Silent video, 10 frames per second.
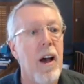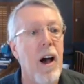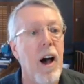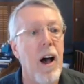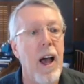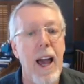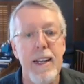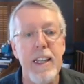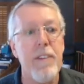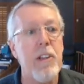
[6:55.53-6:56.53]
at
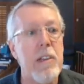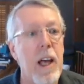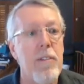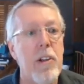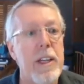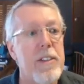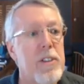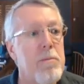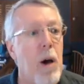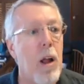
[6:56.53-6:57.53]
a given level gets
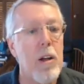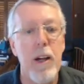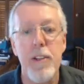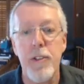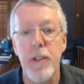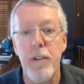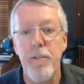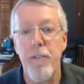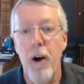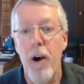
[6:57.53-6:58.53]
smaller as you get
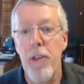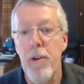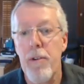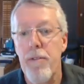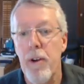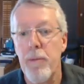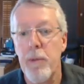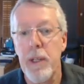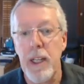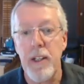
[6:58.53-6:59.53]
farther from
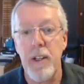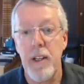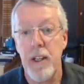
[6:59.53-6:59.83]
the mean,